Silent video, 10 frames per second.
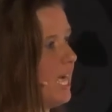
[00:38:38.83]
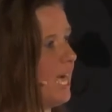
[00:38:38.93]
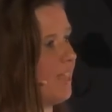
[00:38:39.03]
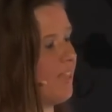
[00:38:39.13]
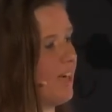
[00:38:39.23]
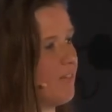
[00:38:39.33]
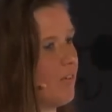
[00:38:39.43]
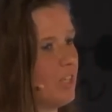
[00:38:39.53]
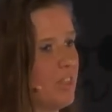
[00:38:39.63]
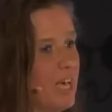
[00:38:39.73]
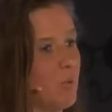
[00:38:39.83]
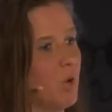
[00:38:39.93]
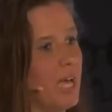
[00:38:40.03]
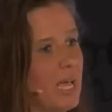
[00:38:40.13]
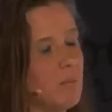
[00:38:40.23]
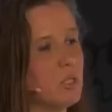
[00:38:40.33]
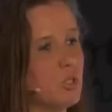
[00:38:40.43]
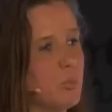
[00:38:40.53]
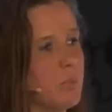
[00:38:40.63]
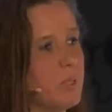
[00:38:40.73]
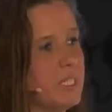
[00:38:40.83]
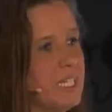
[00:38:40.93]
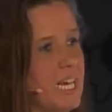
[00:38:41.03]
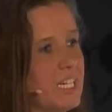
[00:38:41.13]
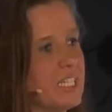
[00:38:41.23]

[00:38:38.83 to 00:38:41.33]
and they were able to predict